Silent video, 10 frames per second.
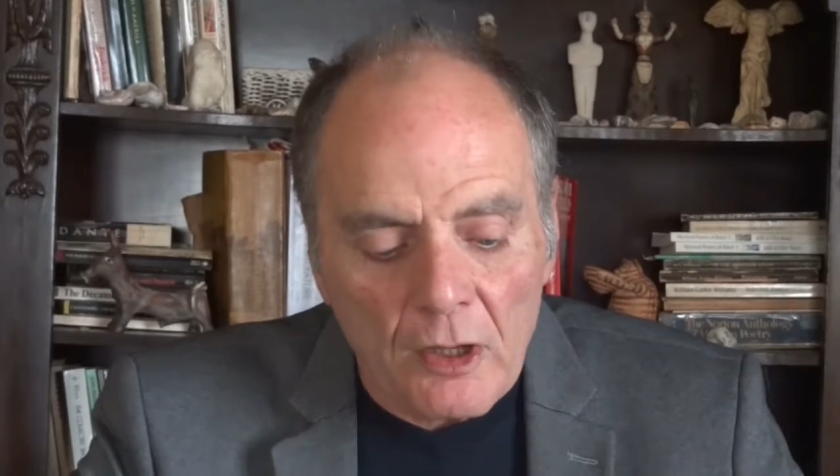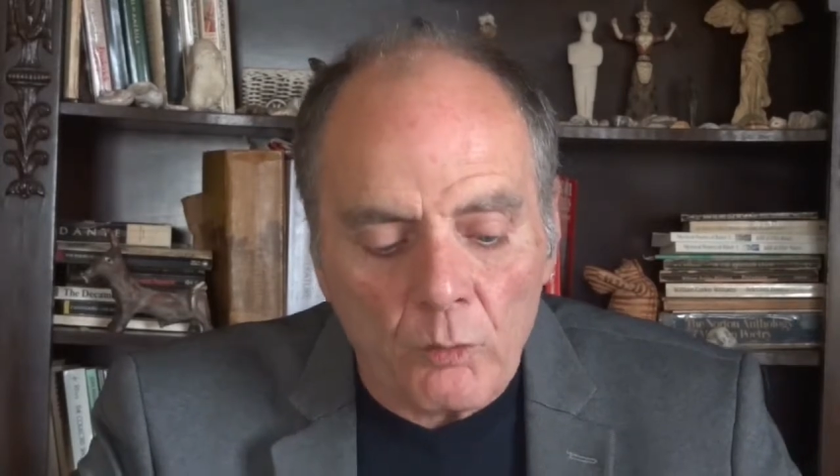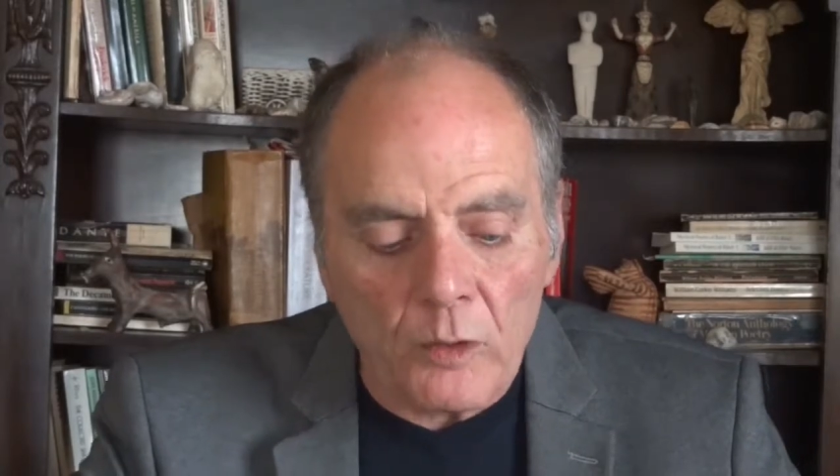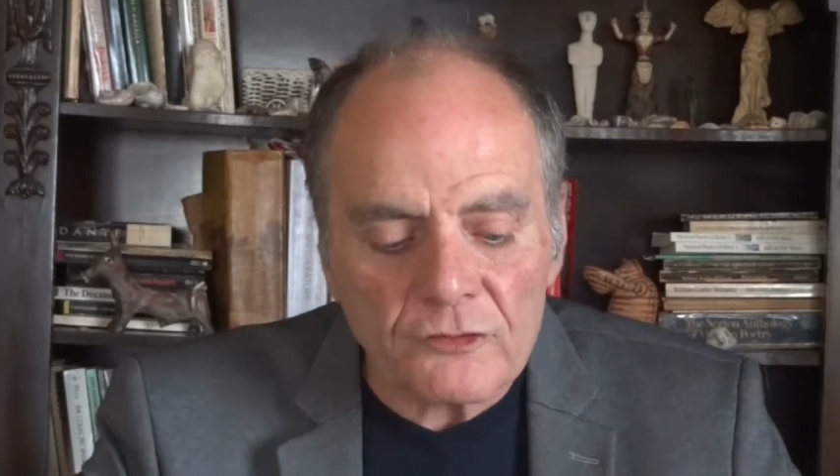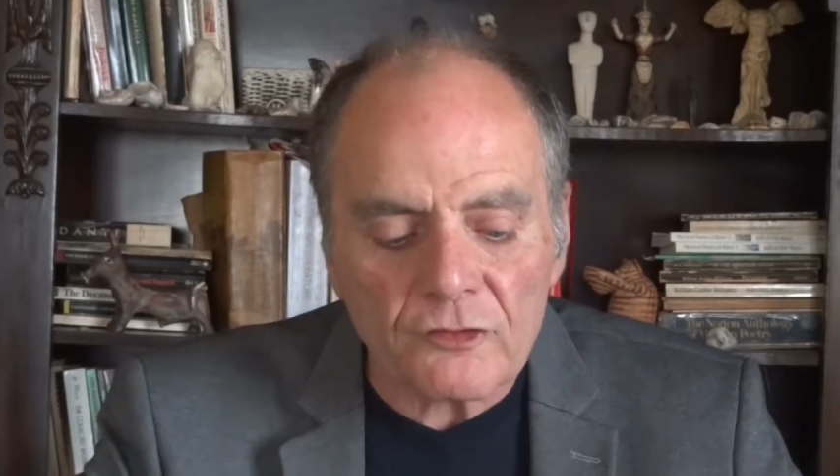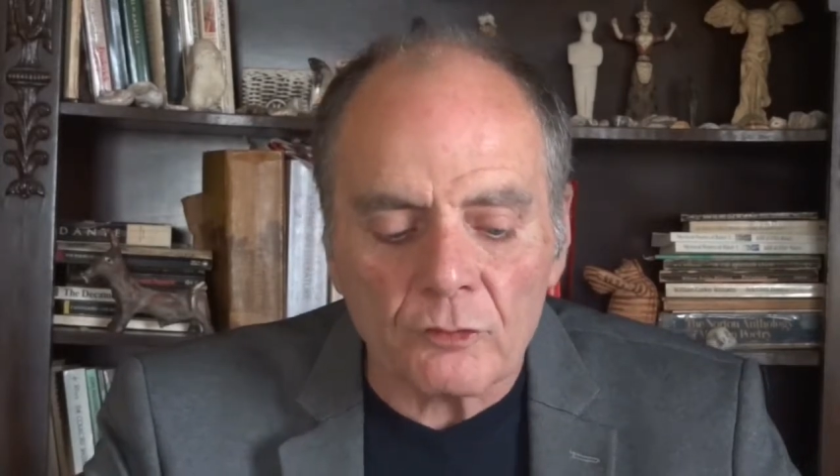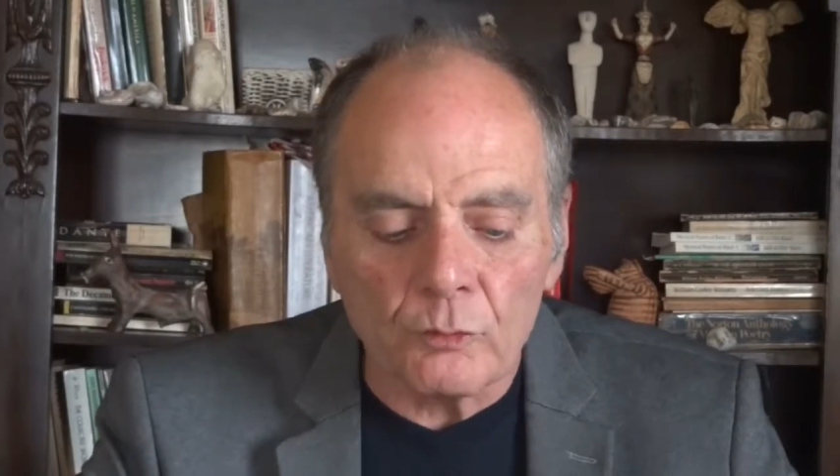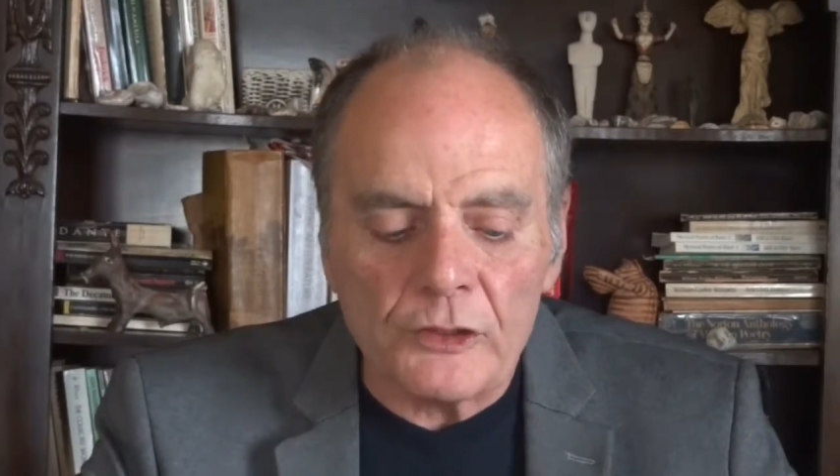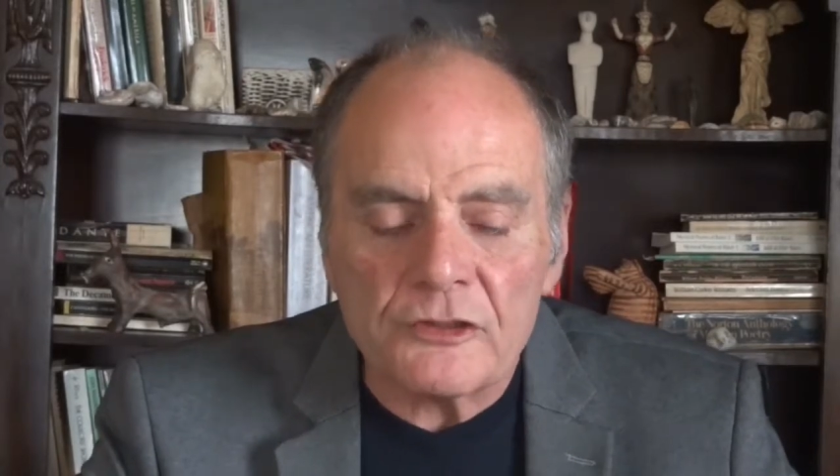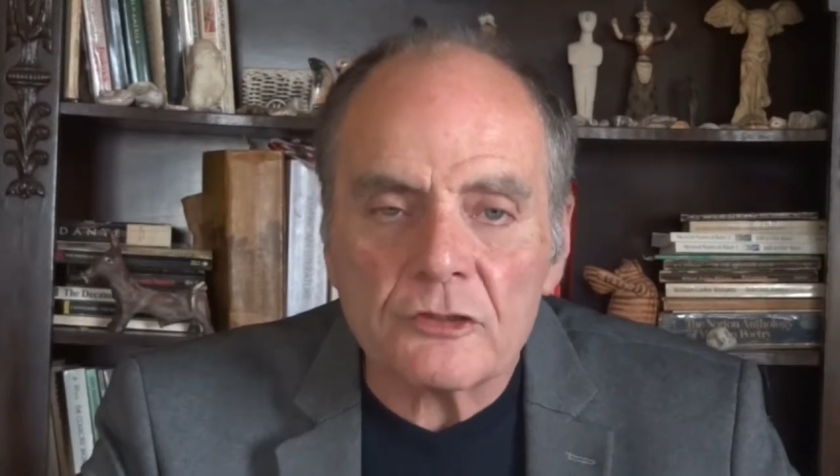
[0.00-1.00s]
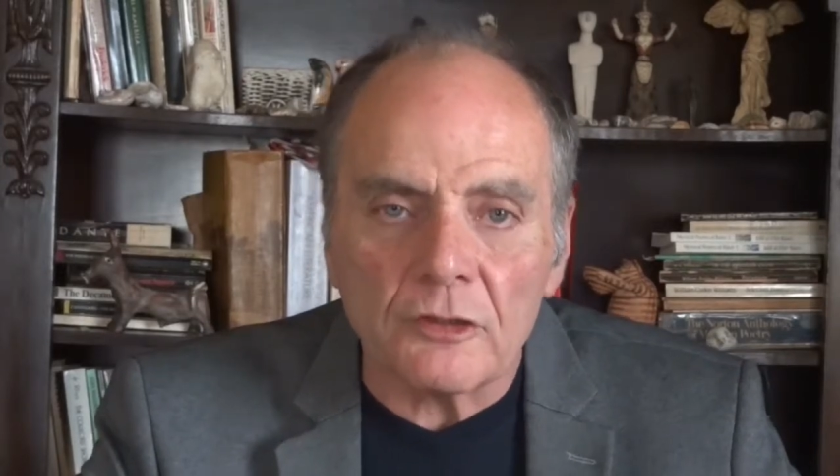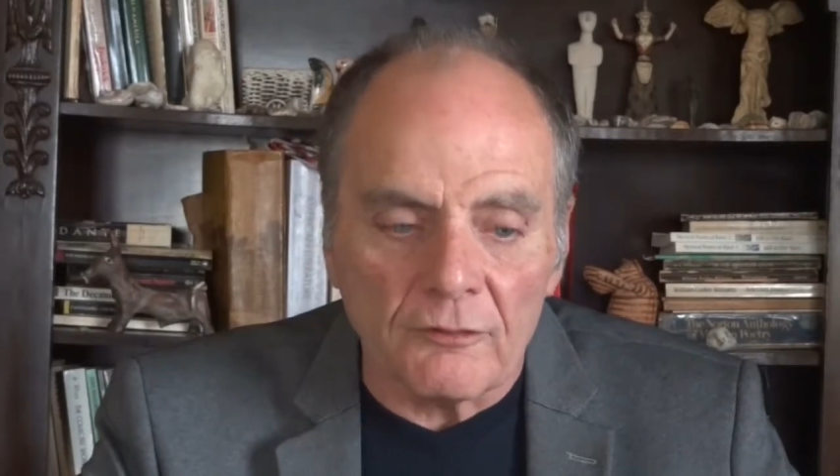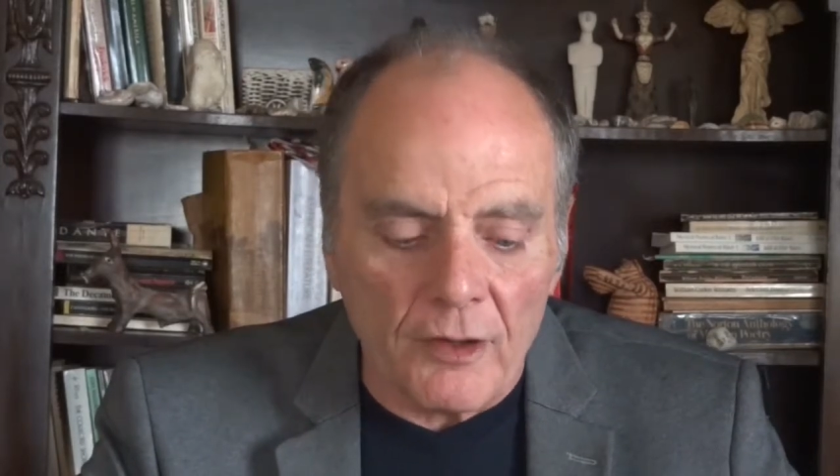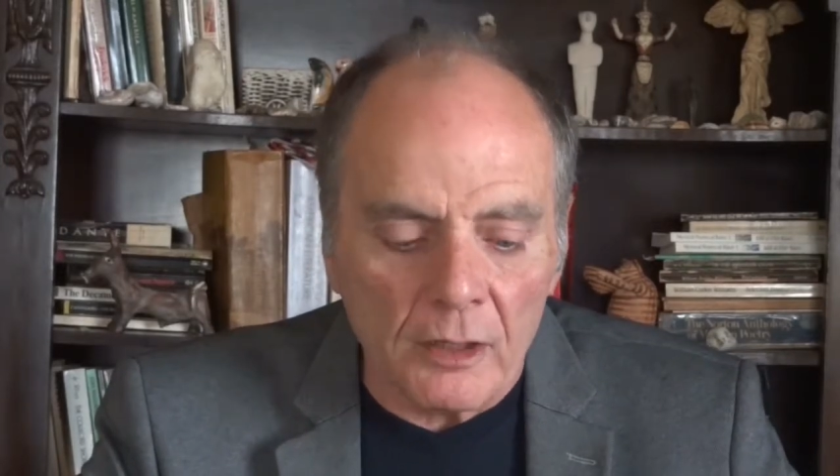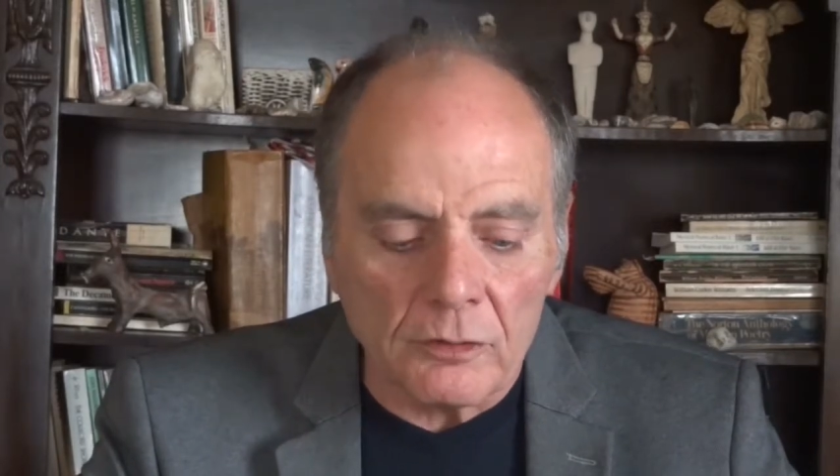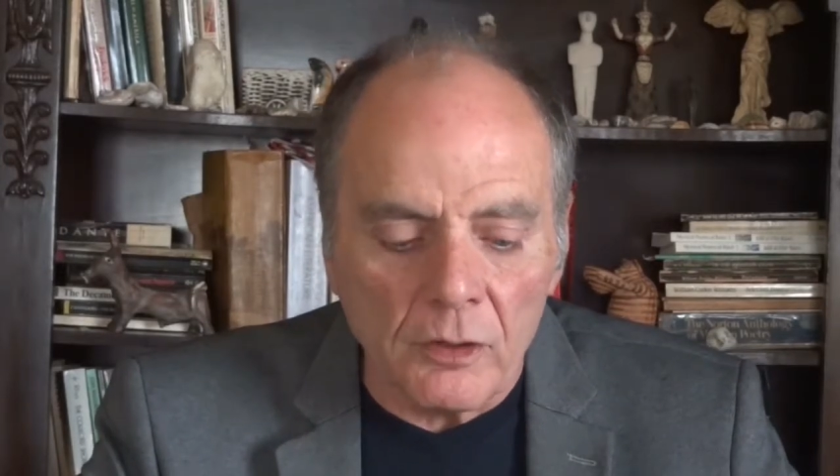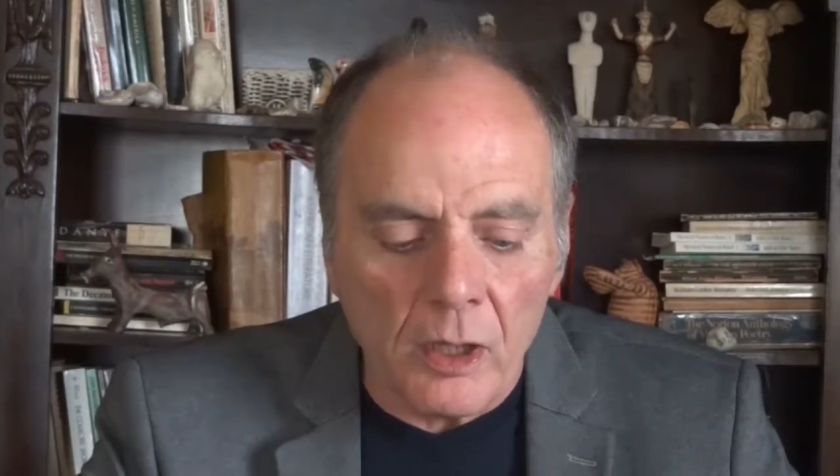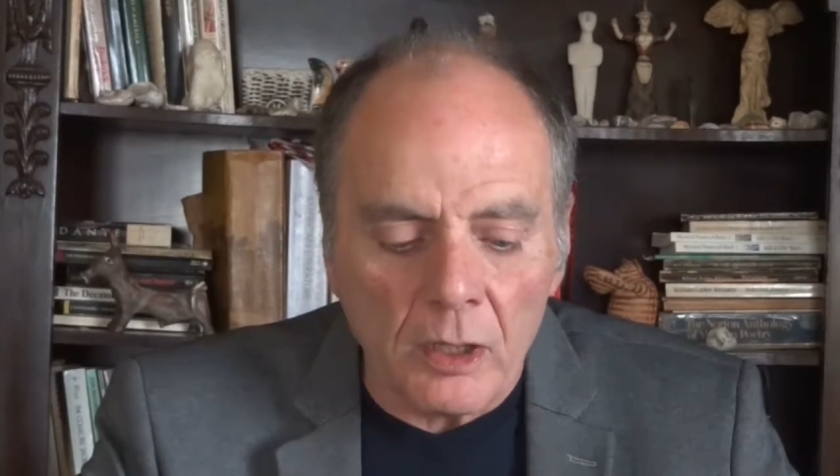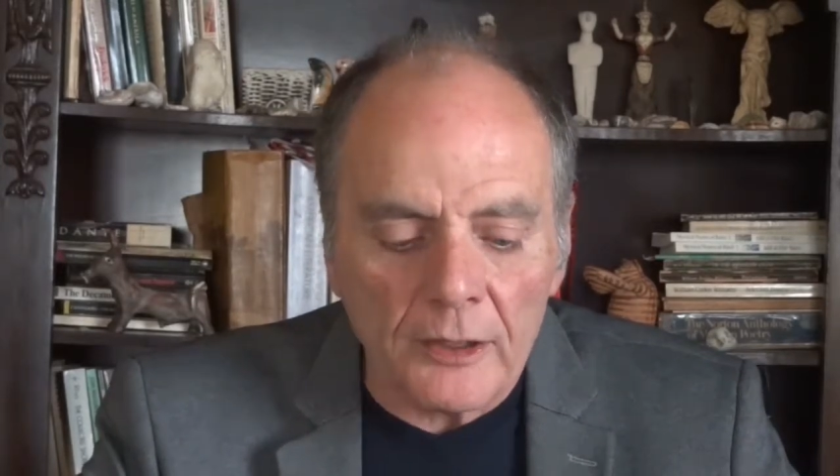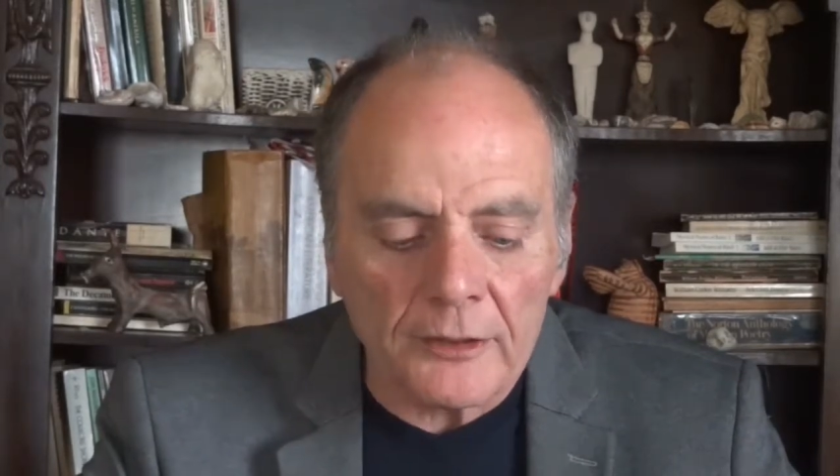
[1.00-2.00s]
once the reach of our law